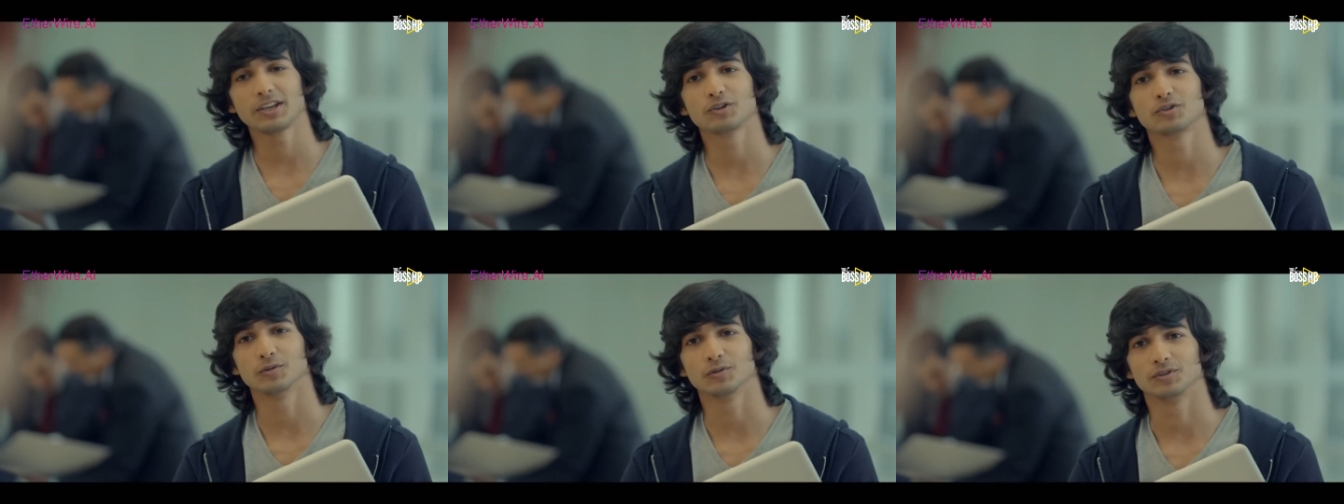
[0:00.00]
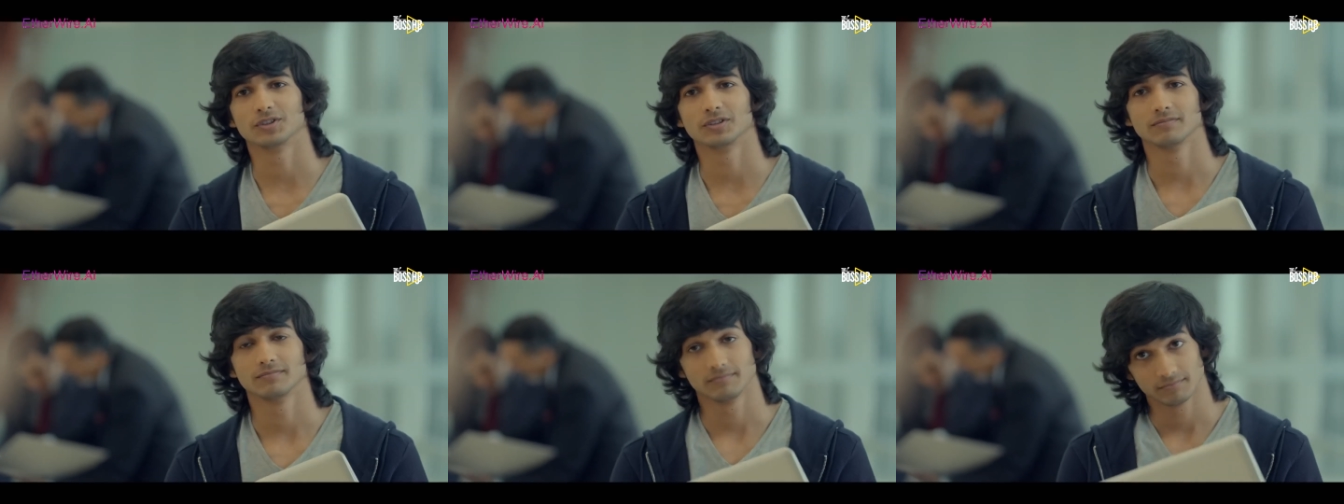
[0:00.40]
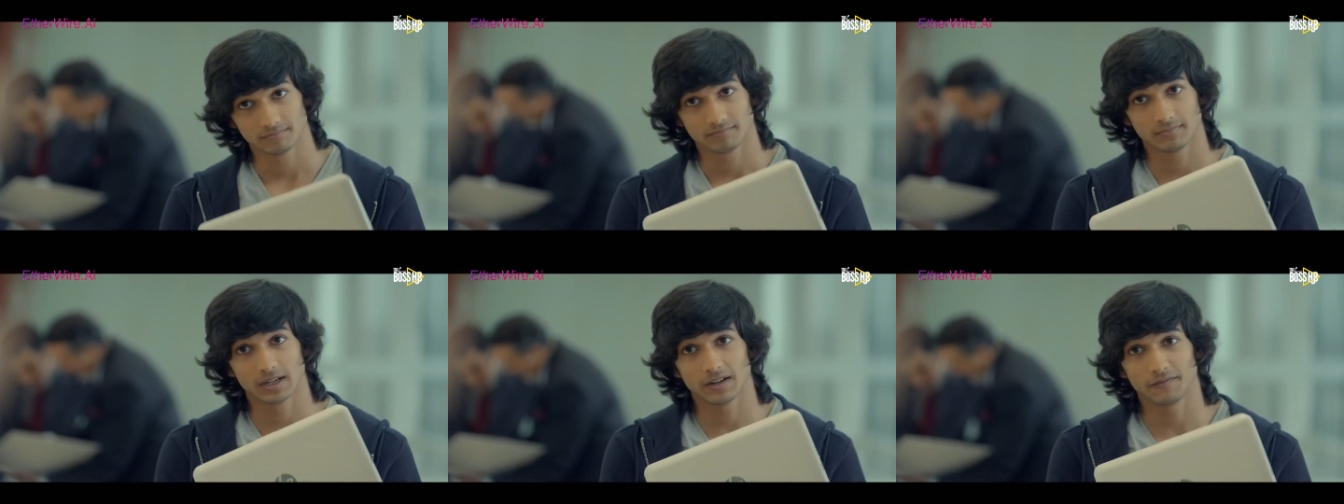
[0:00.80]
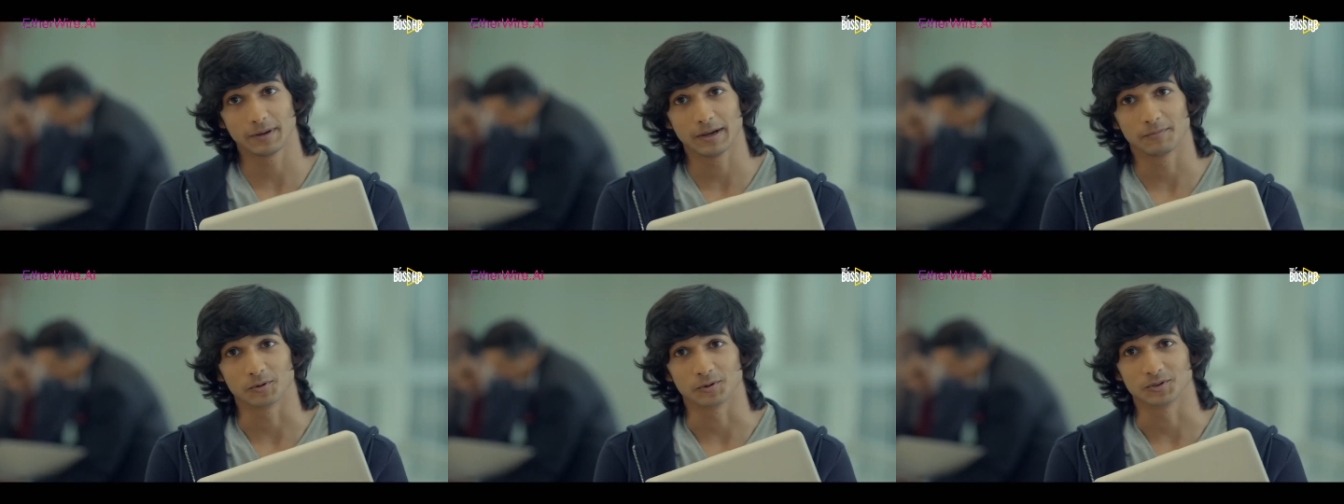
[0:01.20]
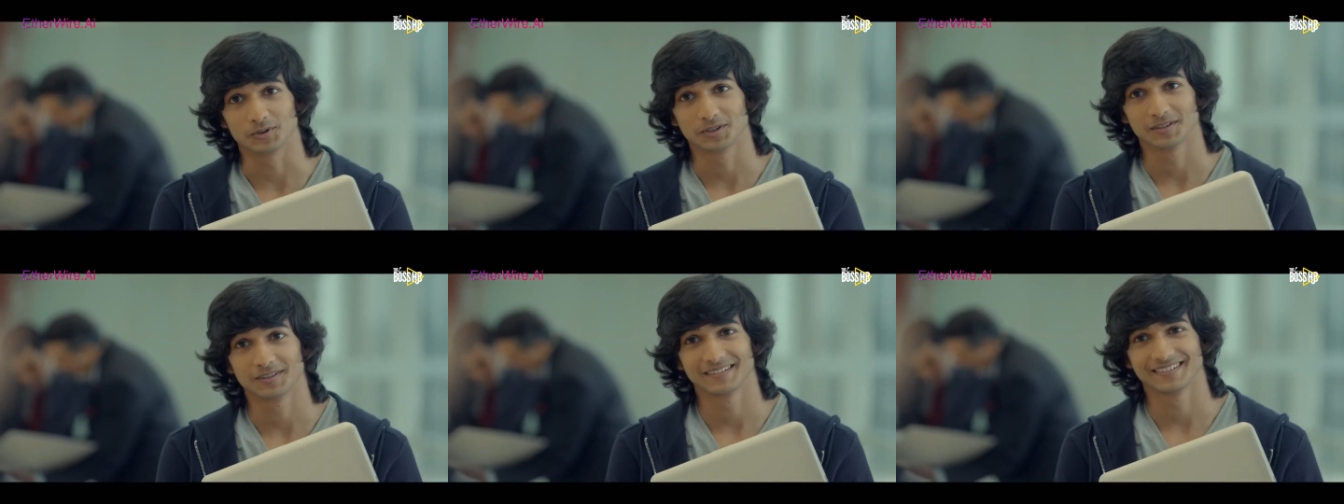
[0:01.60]
HP had just launched a laptop
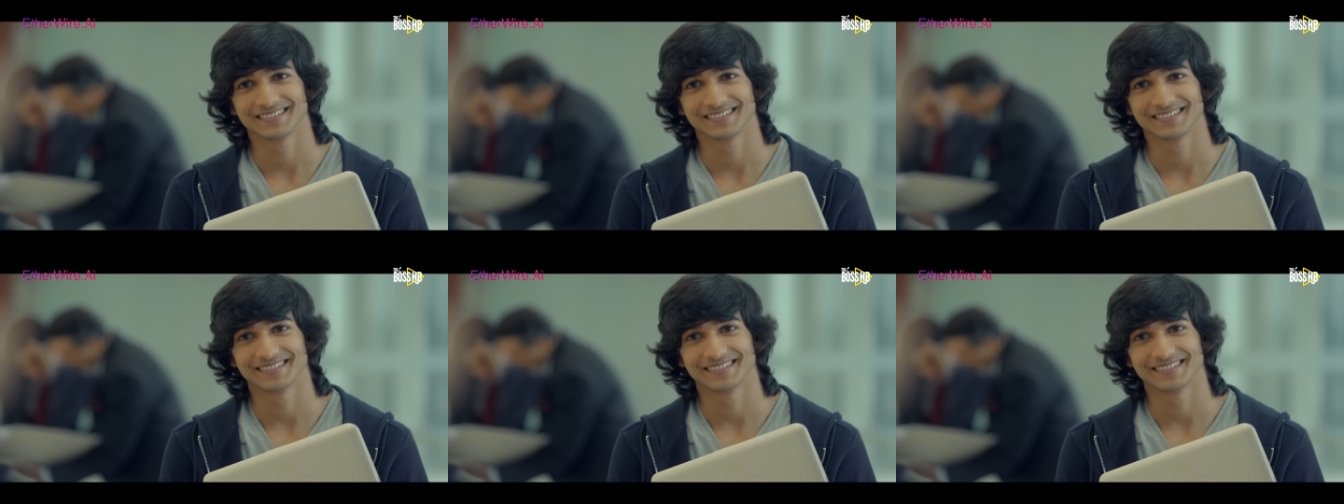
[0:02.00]
which could